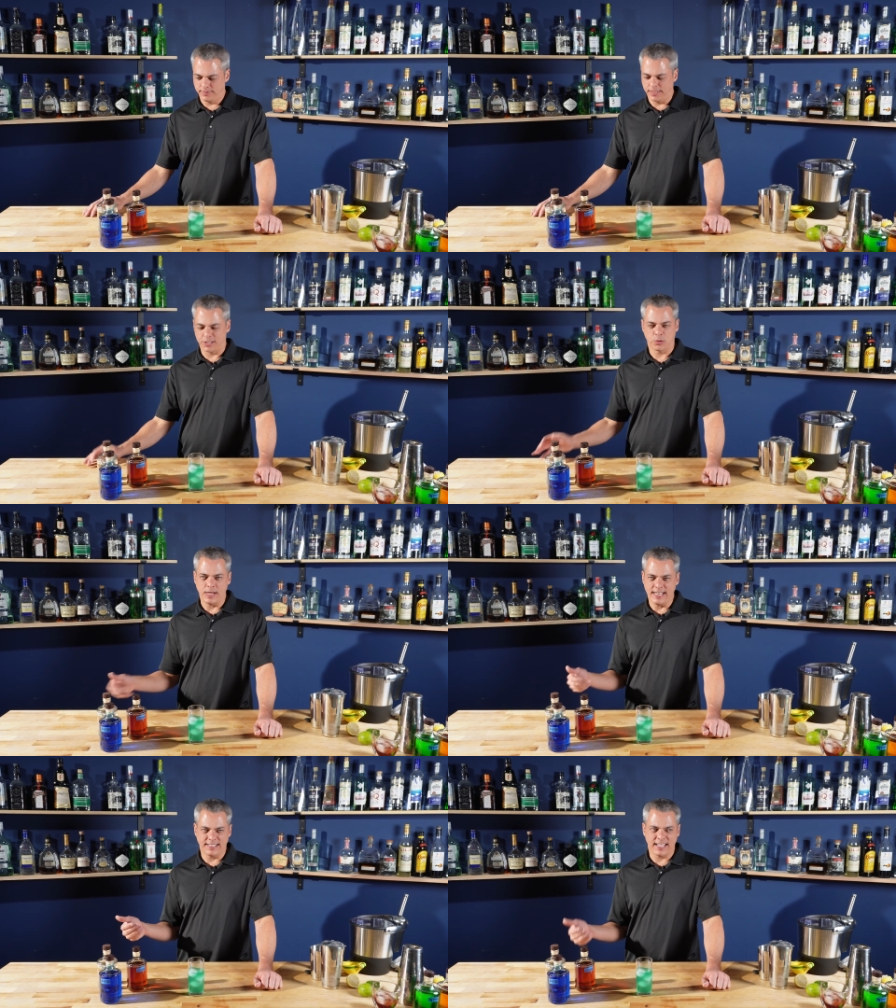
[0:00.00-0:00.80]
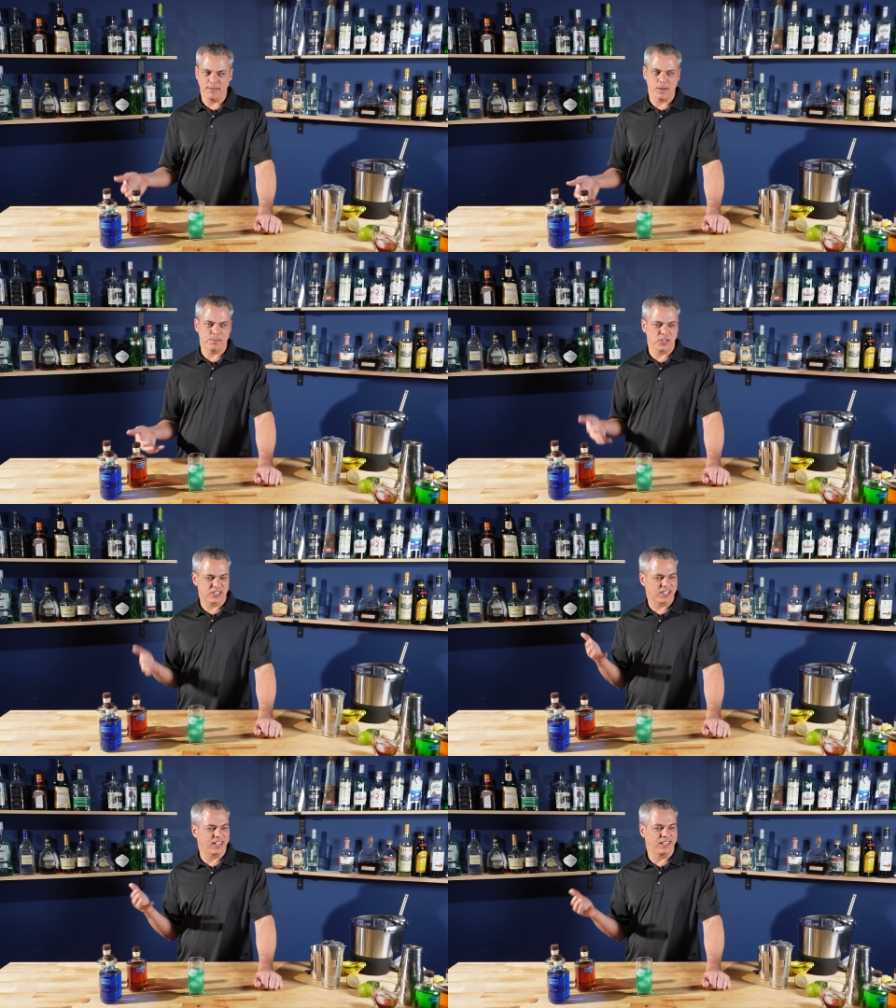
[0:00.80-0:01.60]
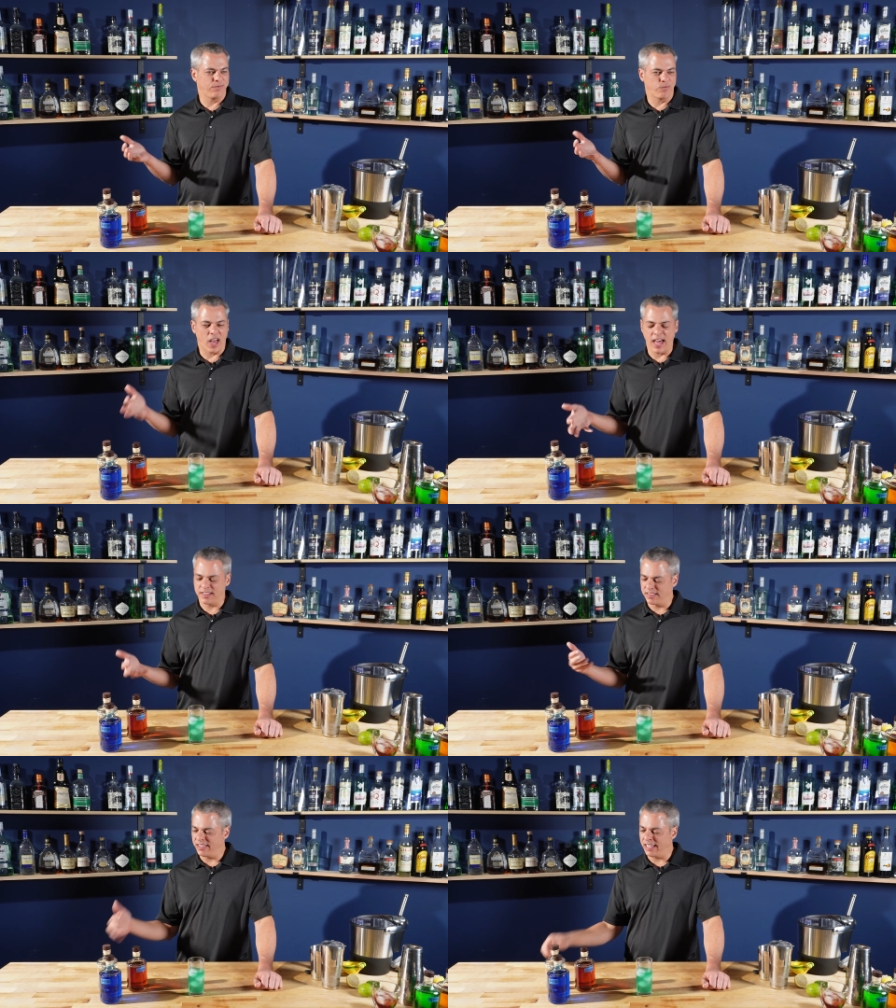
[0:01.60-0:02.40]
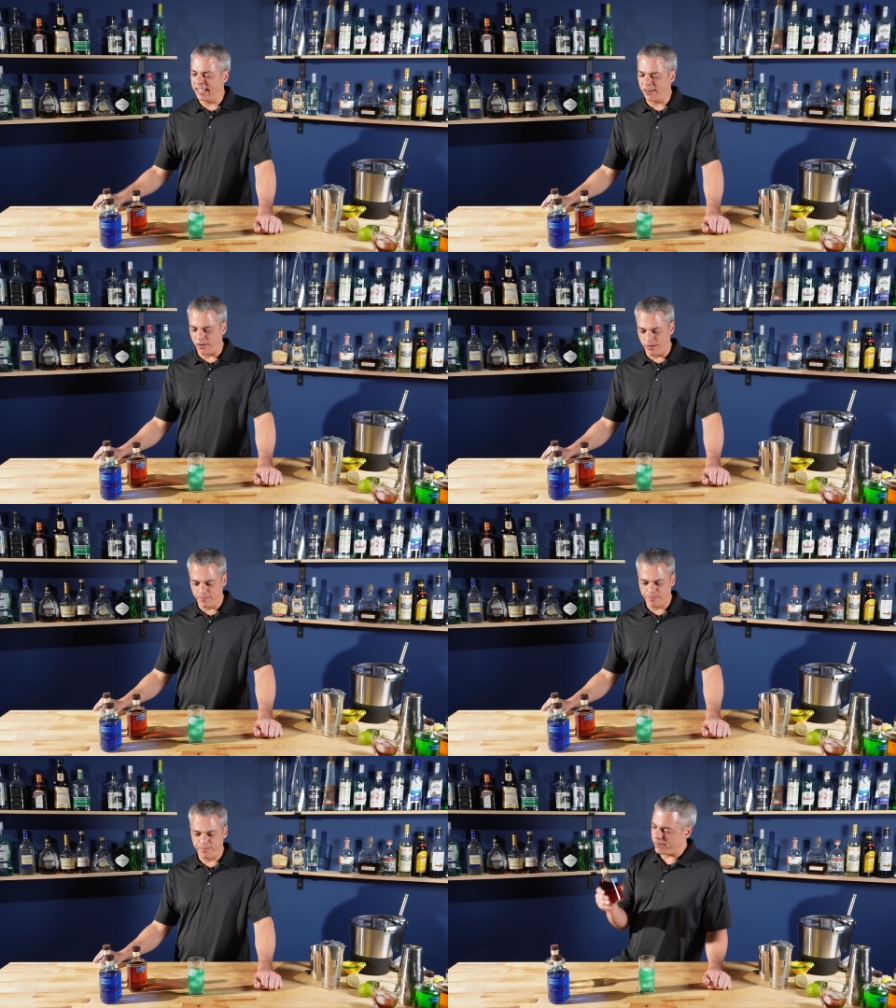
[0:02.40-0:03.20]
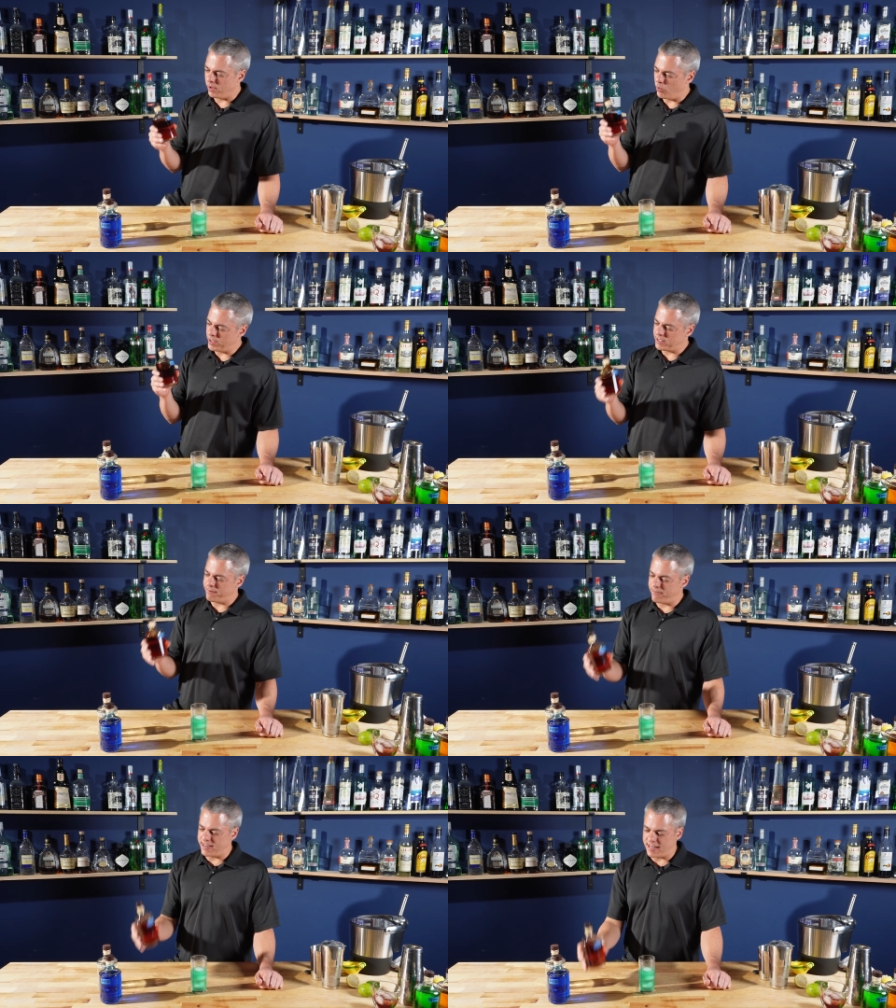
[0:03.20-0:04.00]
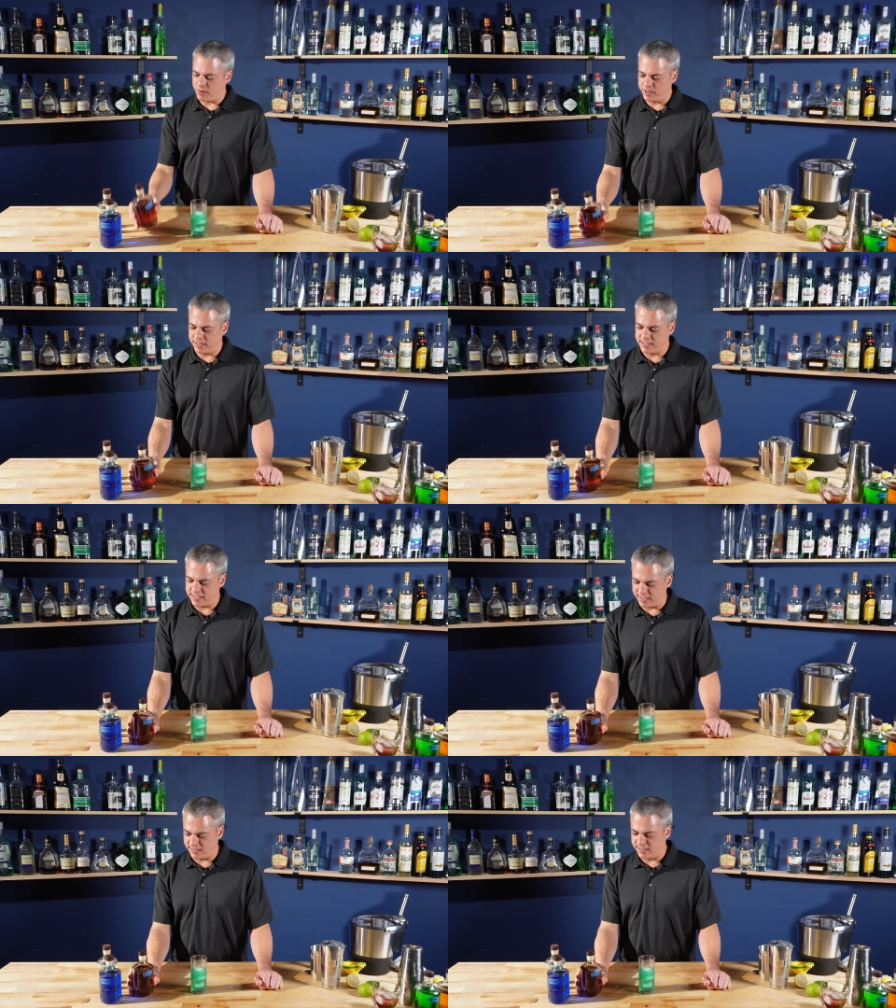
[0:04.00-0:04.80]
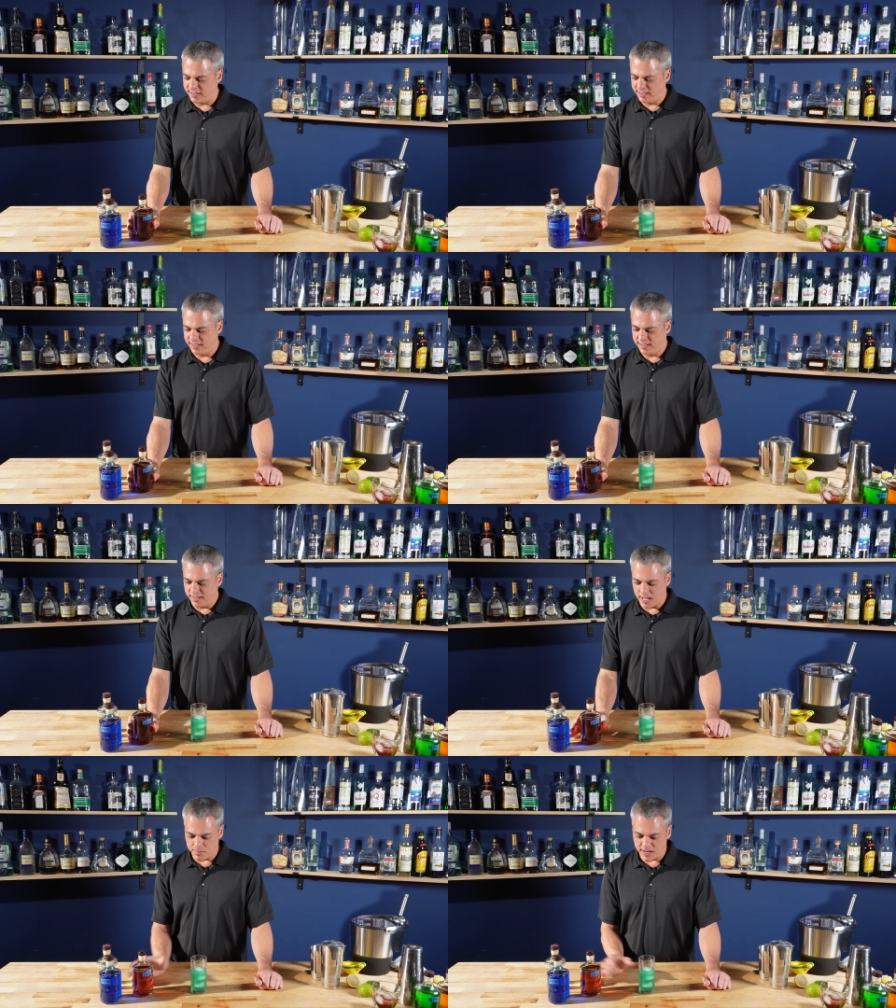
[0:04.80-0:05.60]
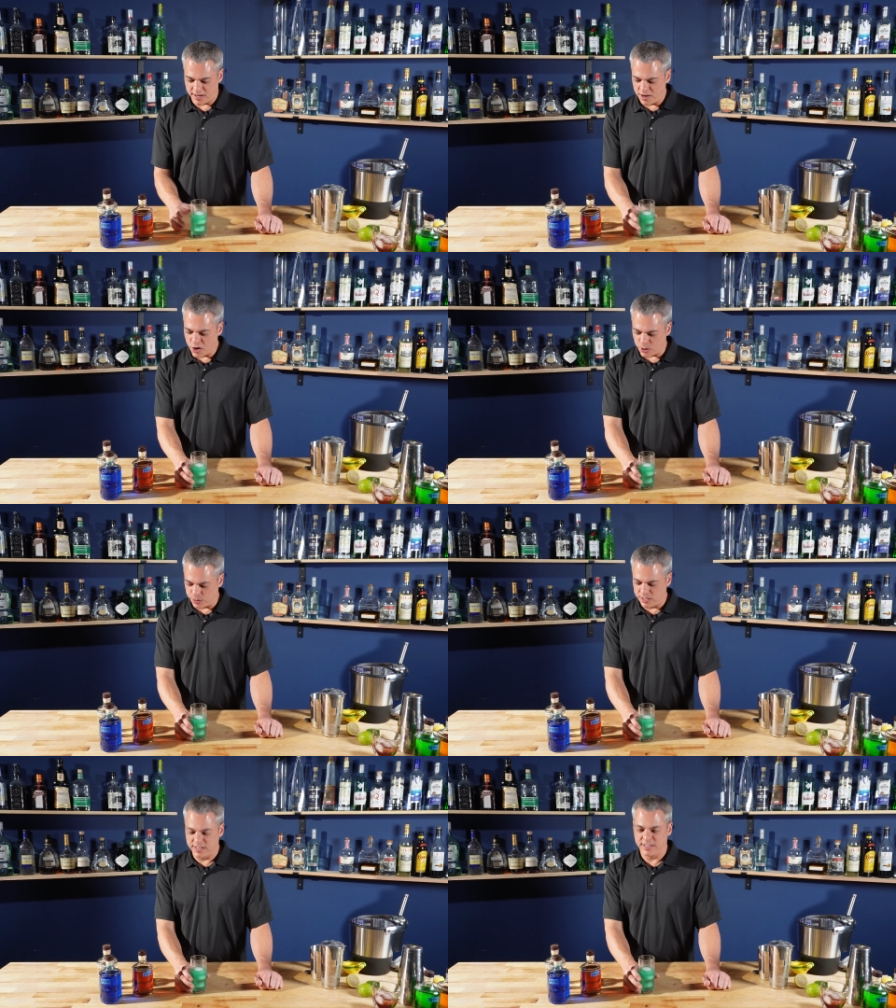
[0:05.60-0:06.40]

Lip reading: The sweetness came up just a little. Once I find out what this is, I'm gonna know